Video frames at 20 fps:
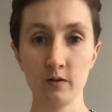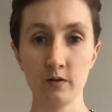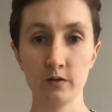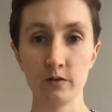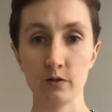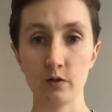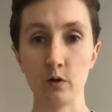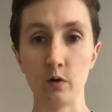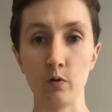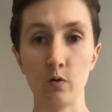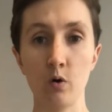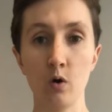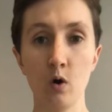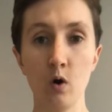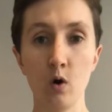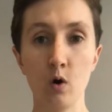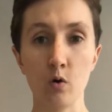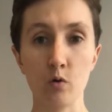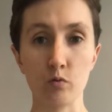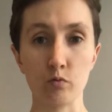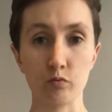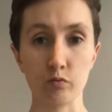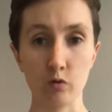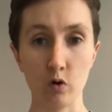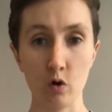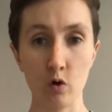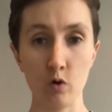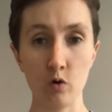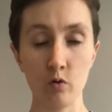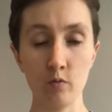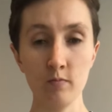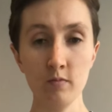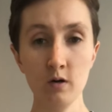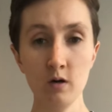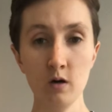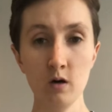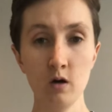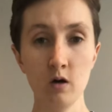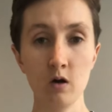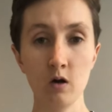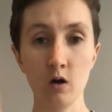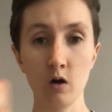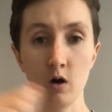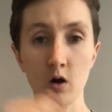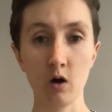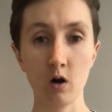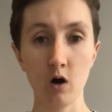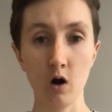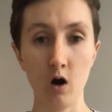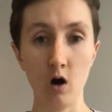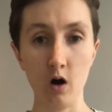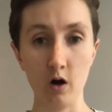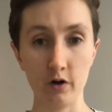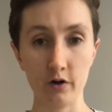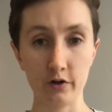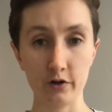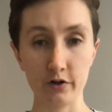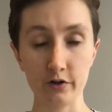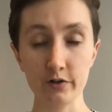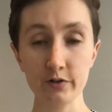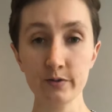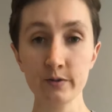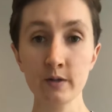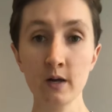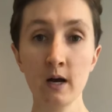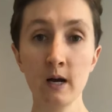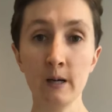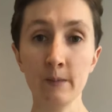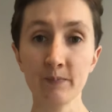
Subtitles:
So Rome conquers.